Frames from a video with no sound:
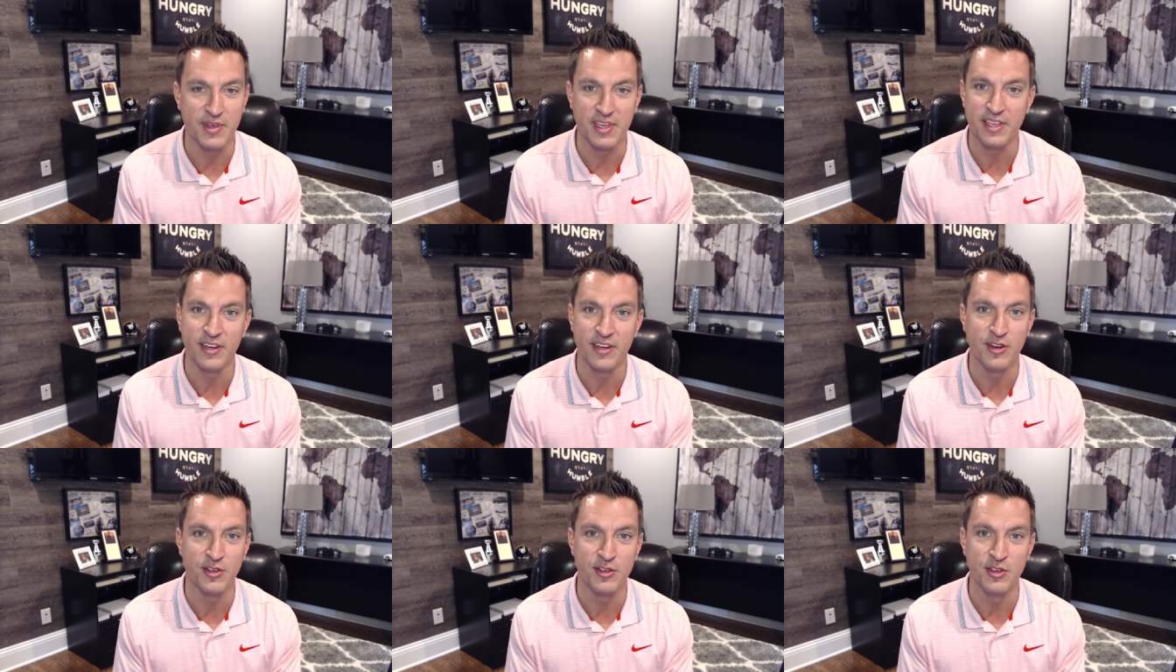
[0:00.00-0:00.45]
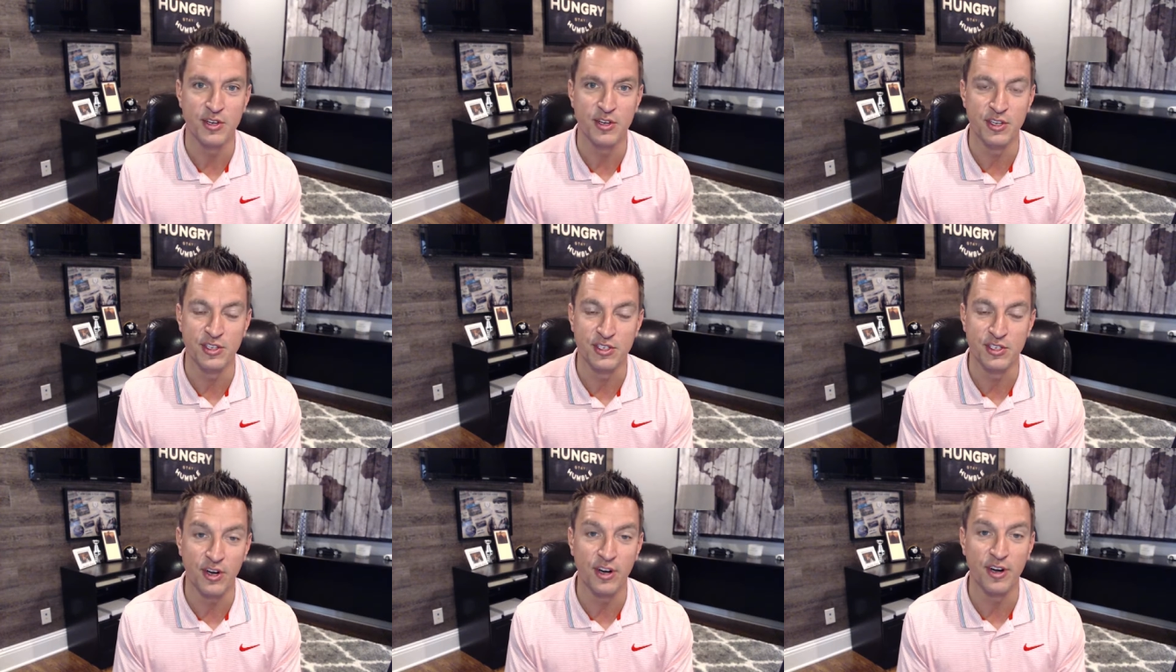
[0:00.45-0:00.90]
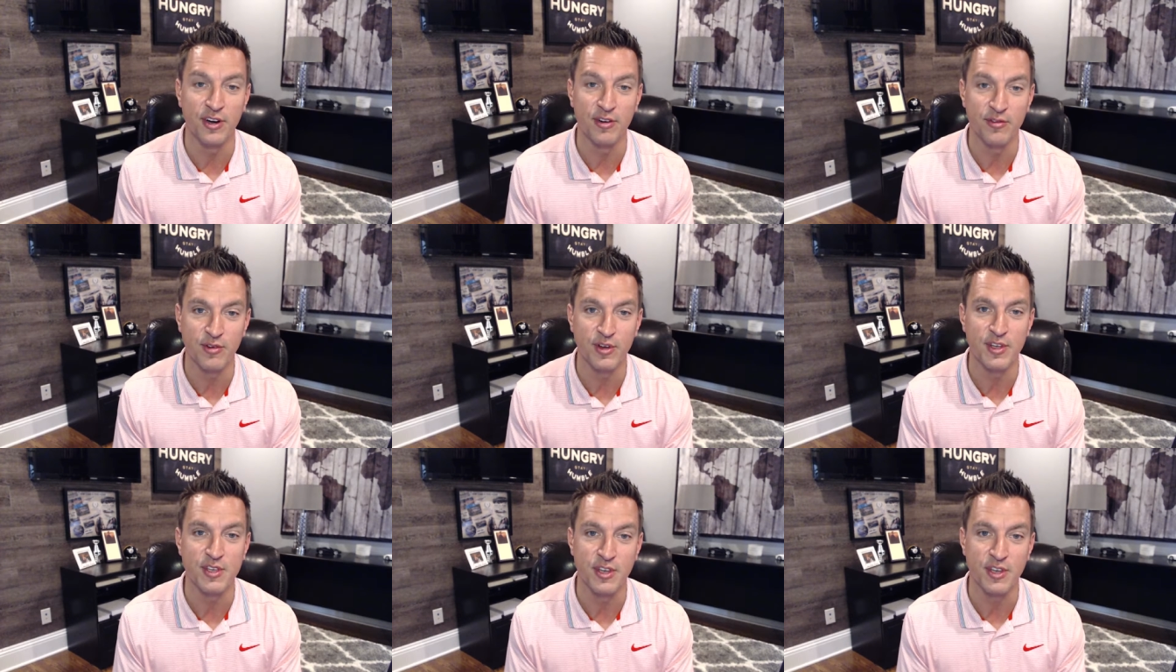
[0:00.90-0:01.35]
You know, you
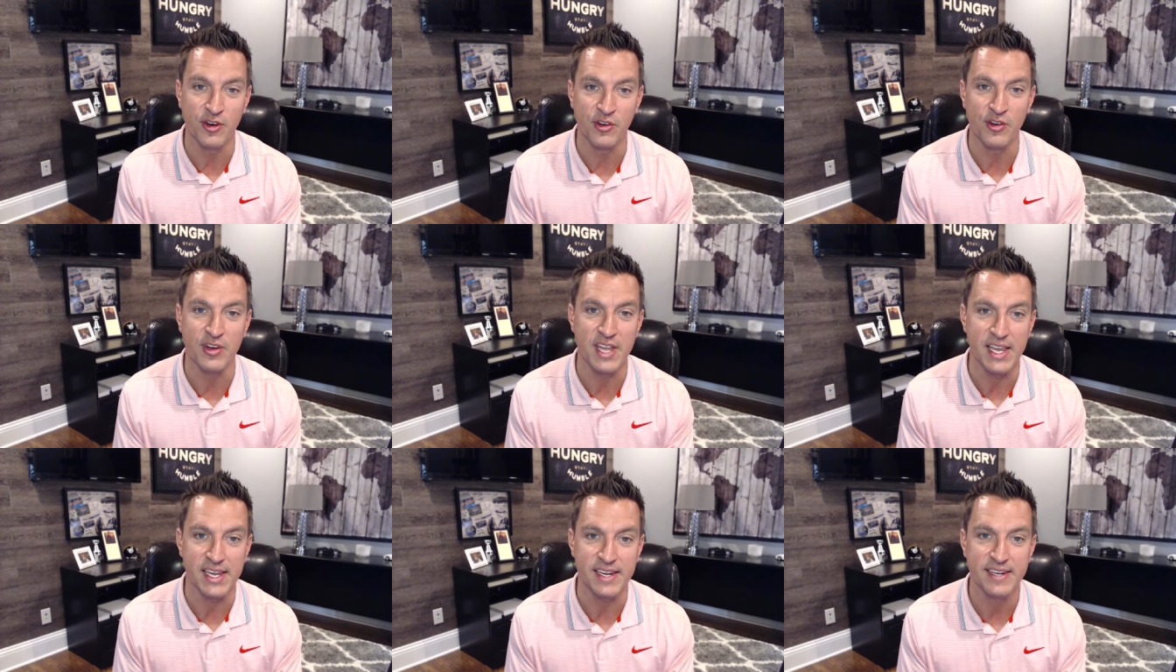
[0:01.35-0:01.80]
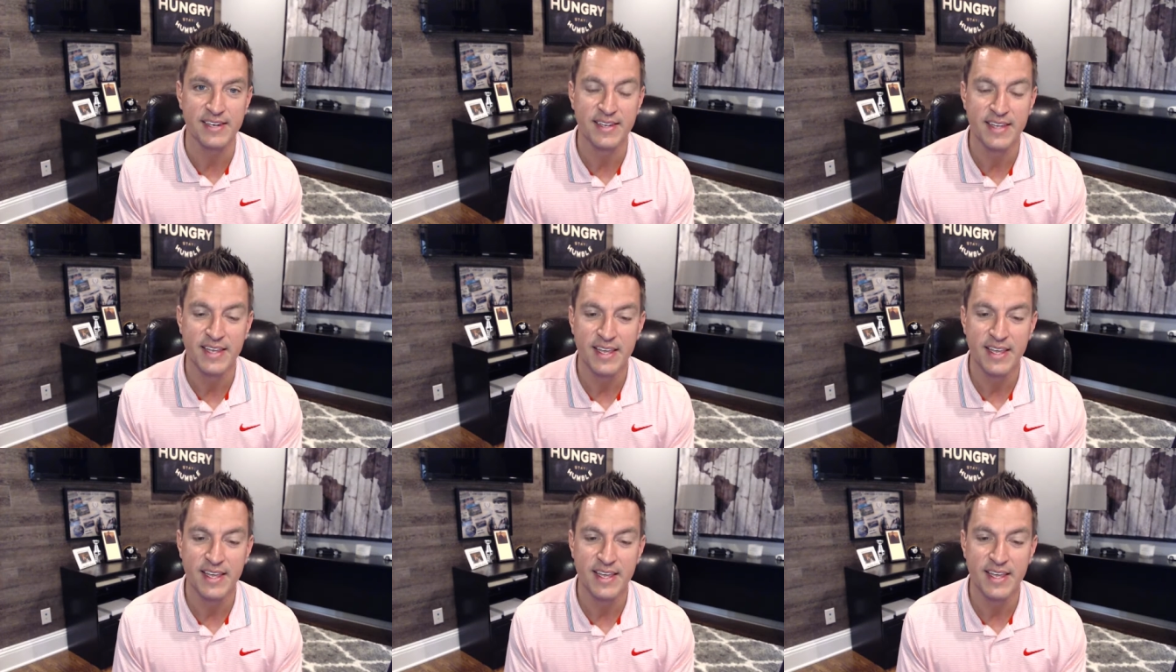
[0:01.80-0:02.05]
deserve what you create.